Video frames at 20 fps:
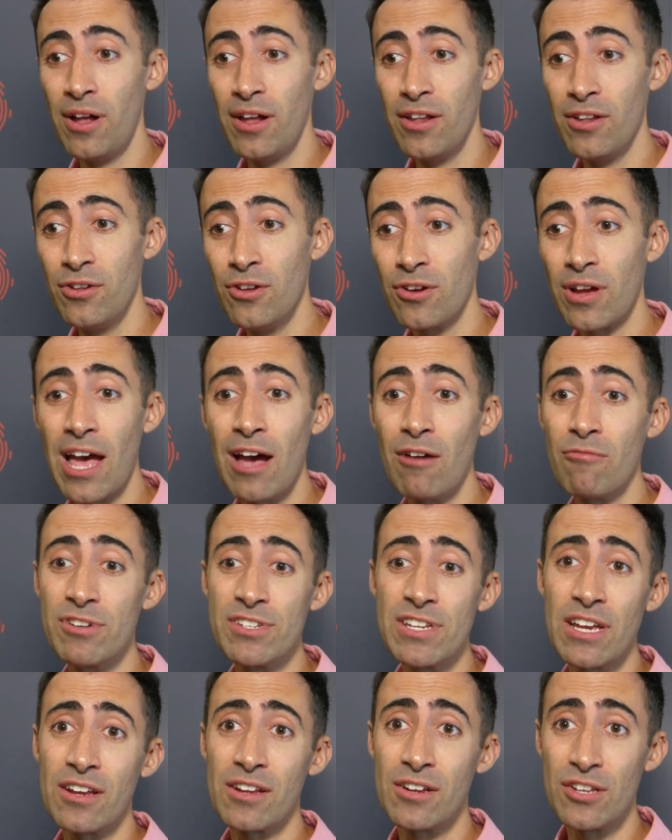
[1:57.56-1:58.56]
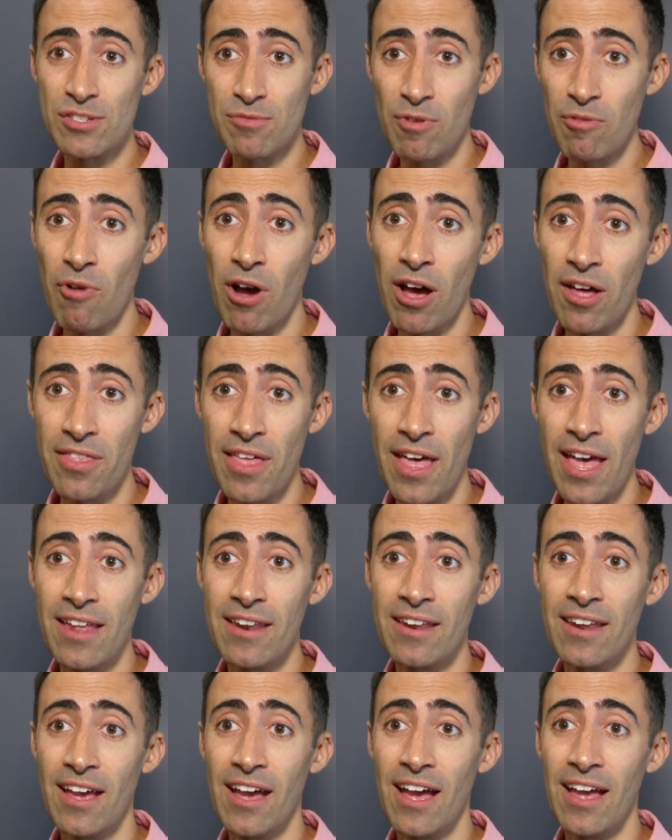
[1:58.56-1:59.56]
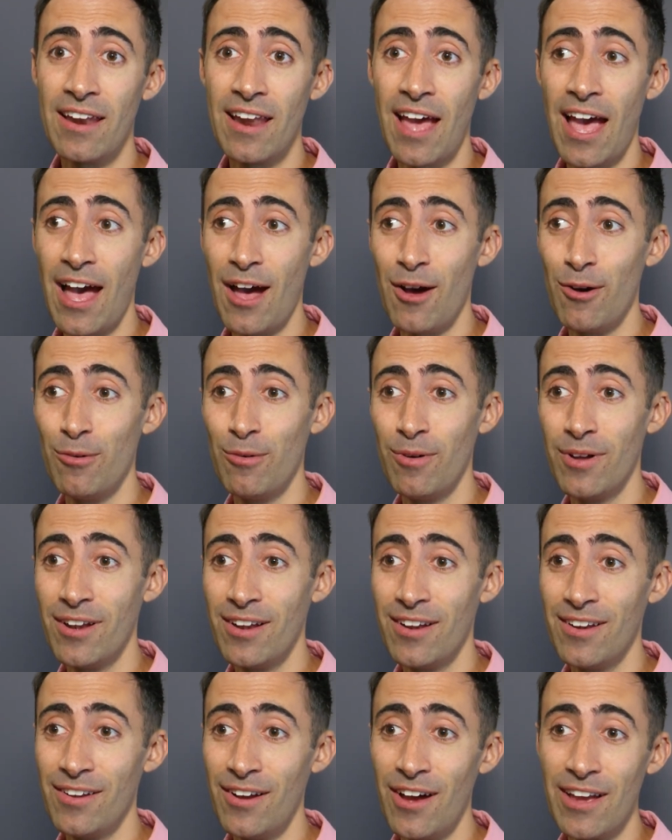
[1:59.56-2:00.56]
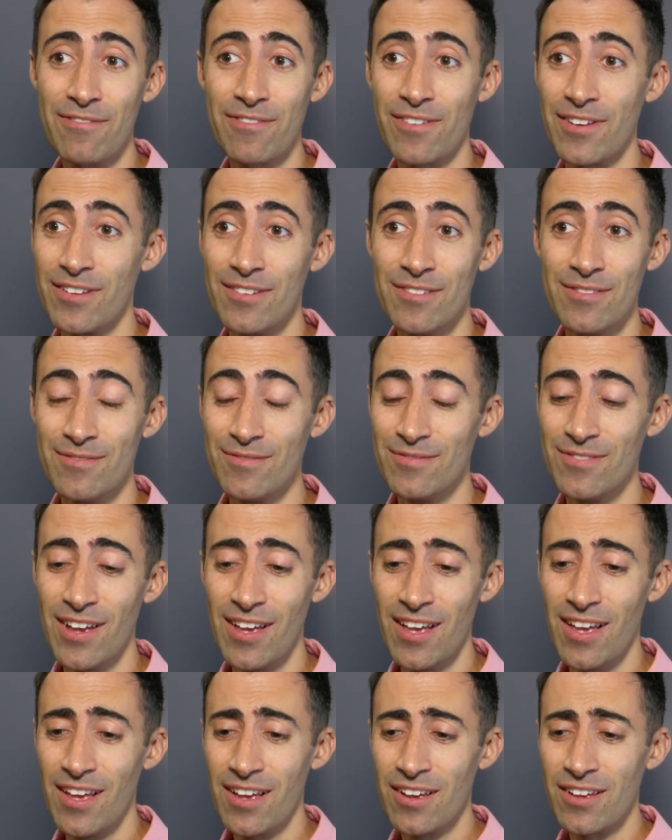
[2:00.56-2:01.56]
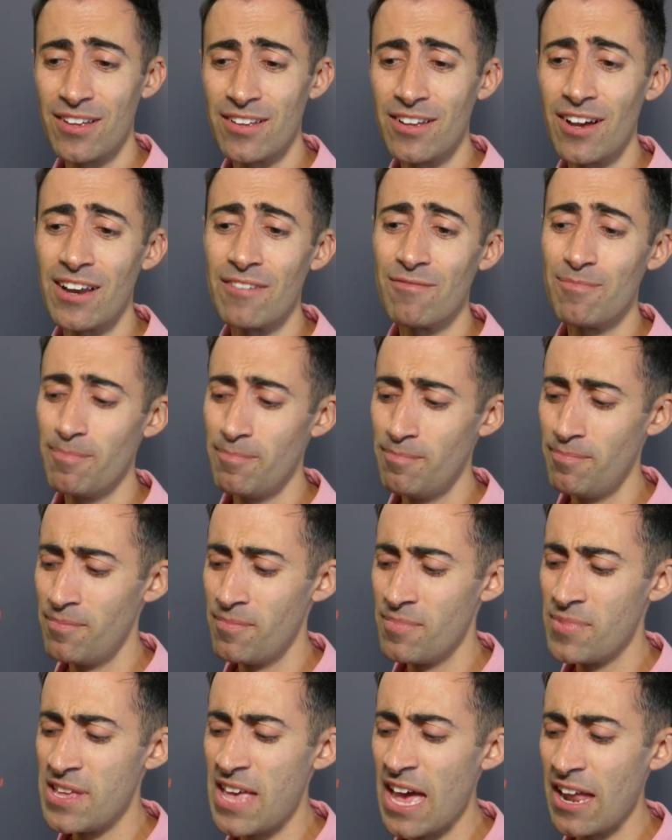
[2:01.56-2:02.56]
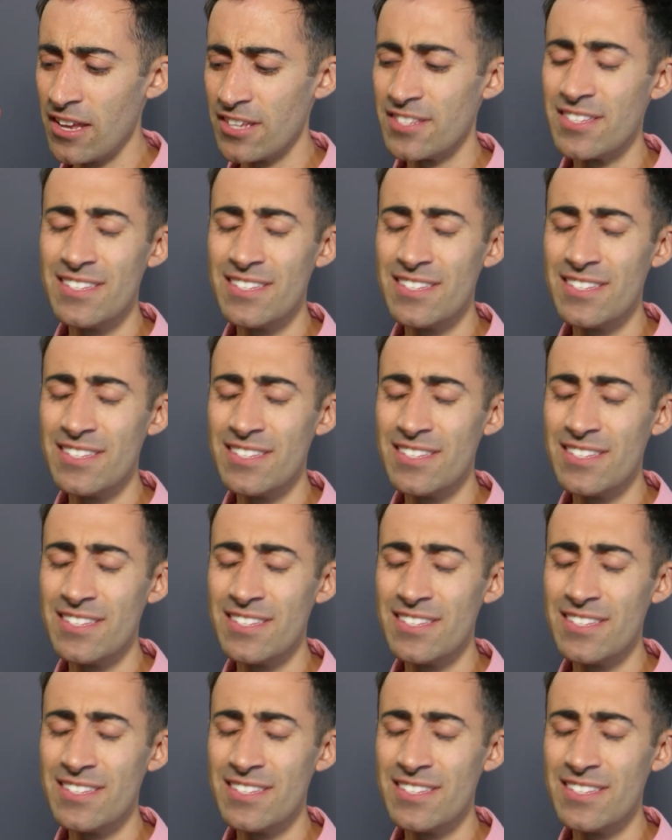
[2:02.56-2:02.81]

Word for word: look how ridiculous we were then, and how life can kind of get us